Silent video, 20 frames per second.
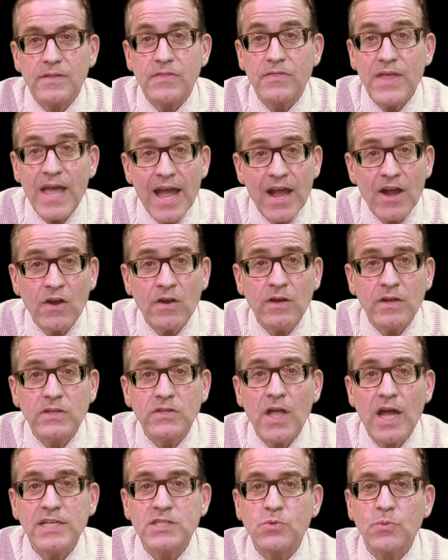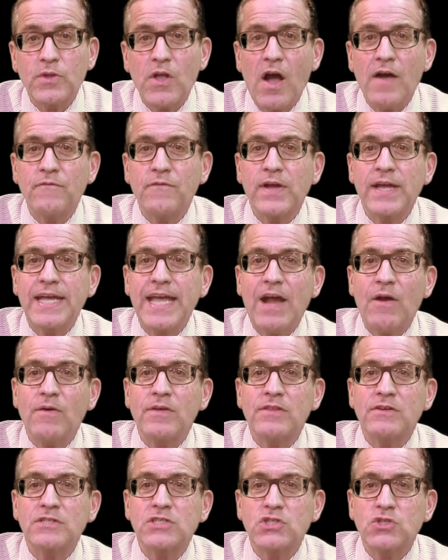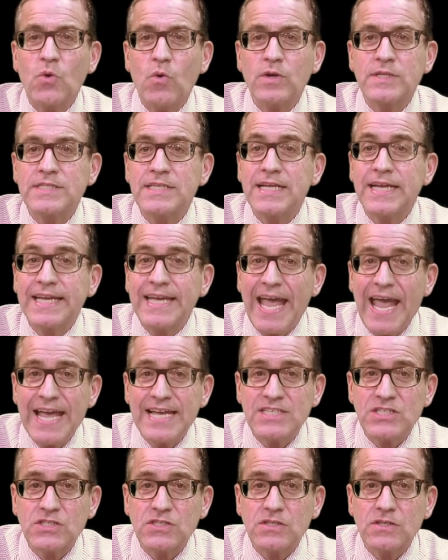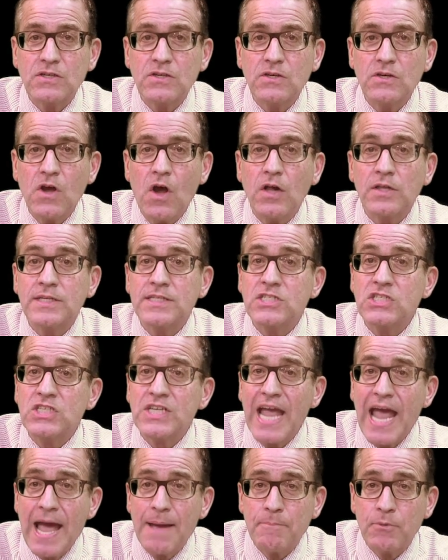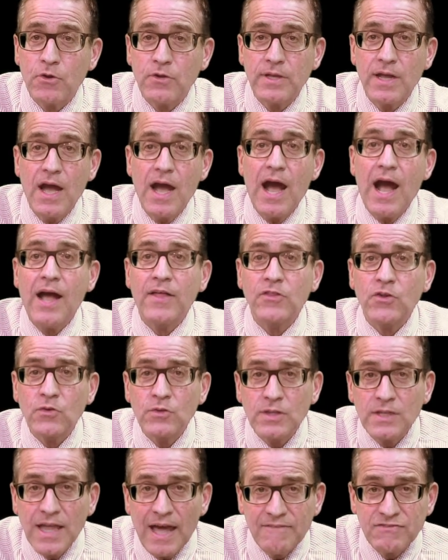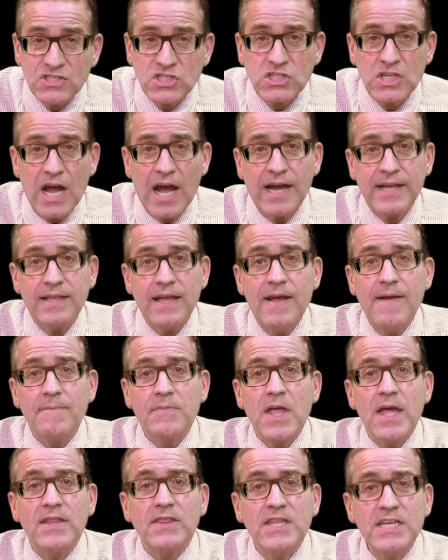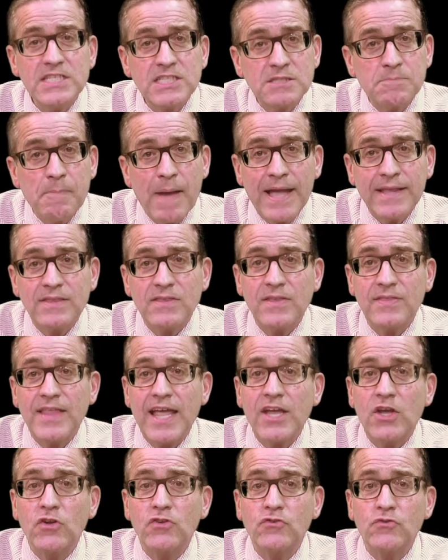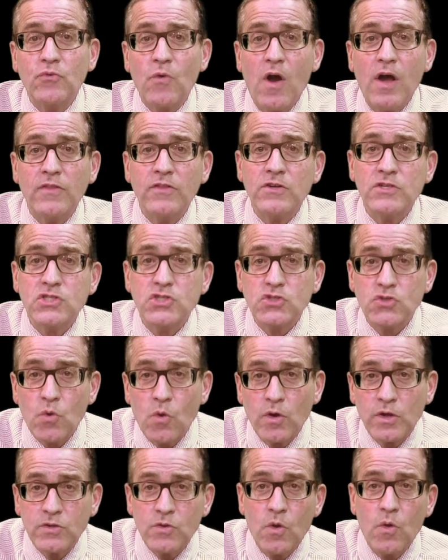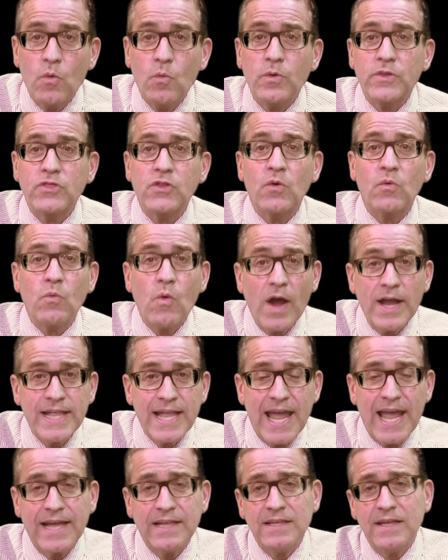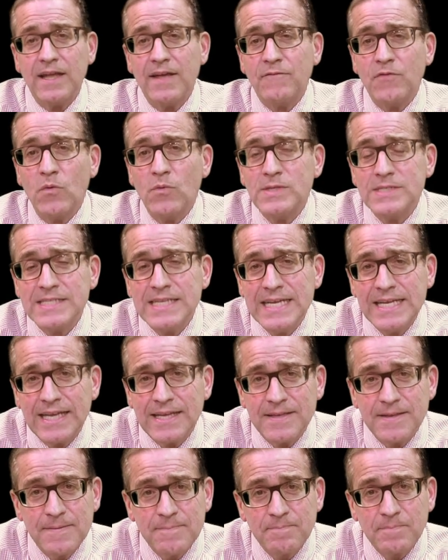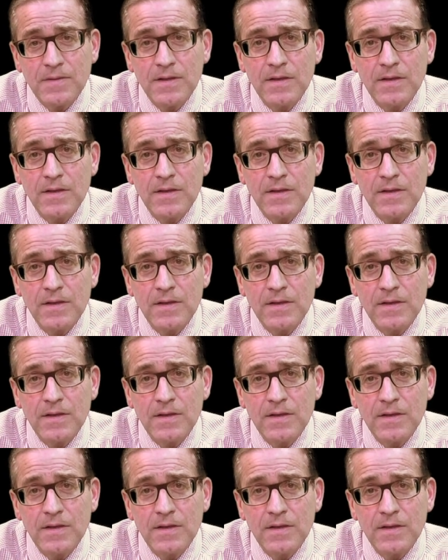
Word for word: There, knights would often carry their swords in a case called a scabbard on their left side. This meant that they could draw their sword with their right hand if it was needed.